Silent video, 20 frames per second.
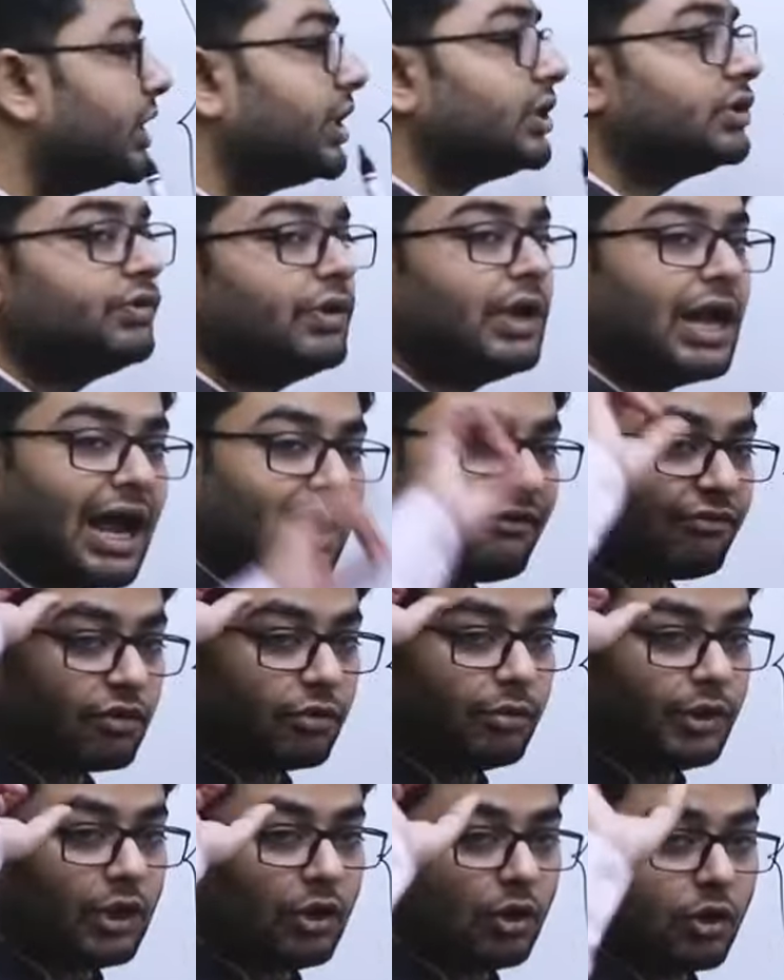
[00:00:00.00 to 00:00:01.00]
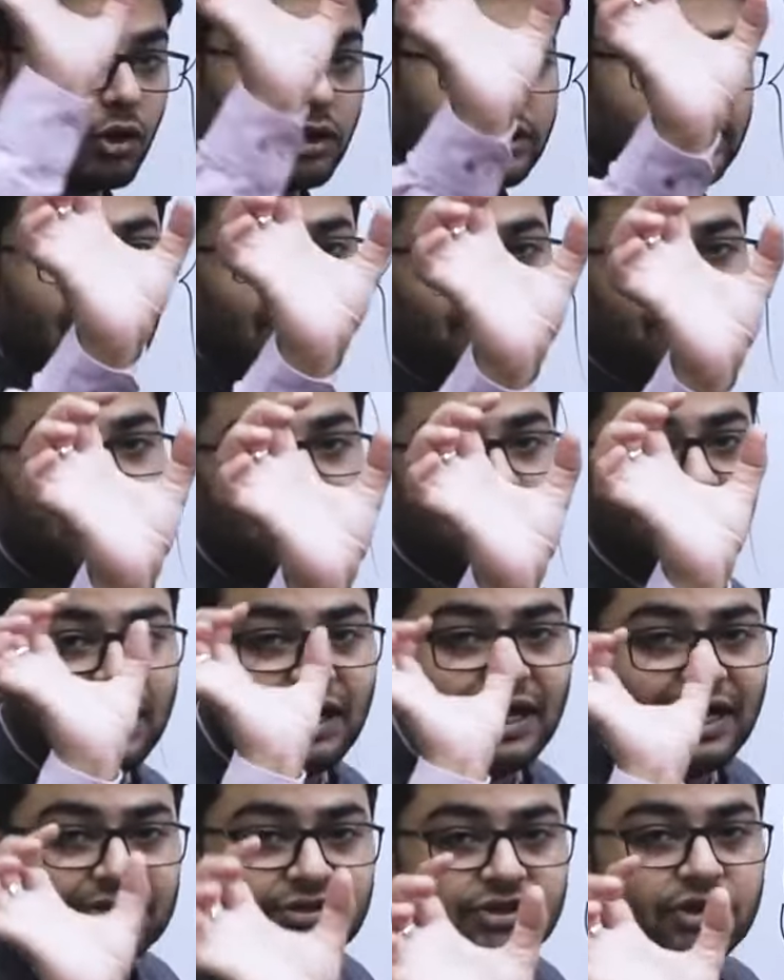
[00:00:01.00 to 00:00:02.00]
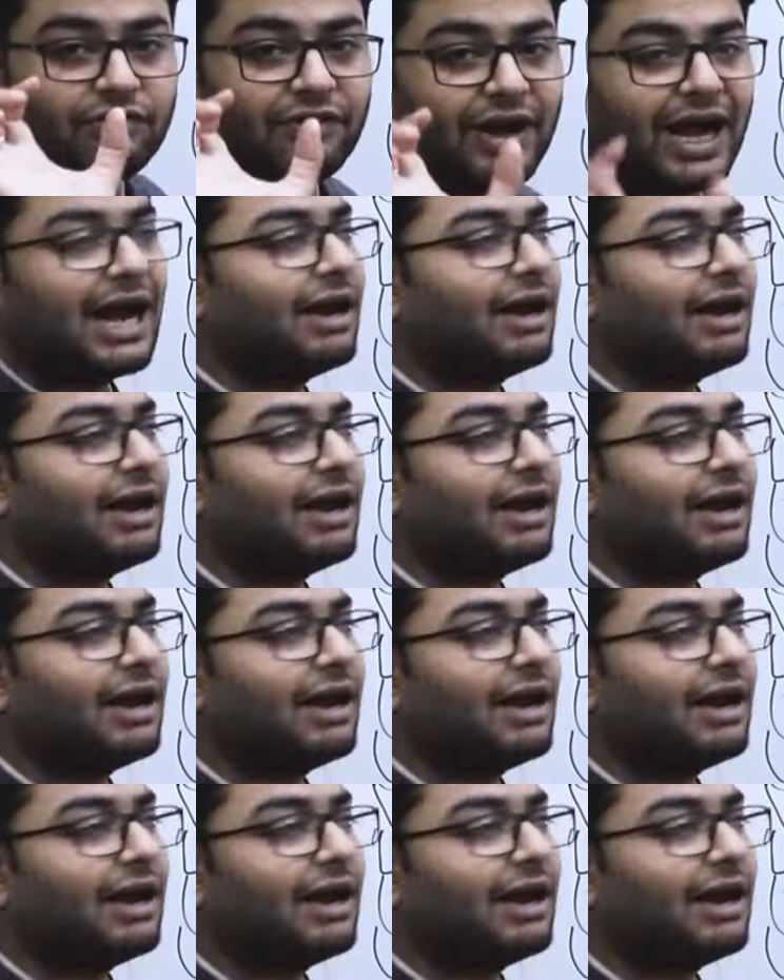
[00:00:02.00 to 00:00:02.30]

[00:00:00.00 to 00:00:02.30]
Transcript: things will have to be looked at from the lens of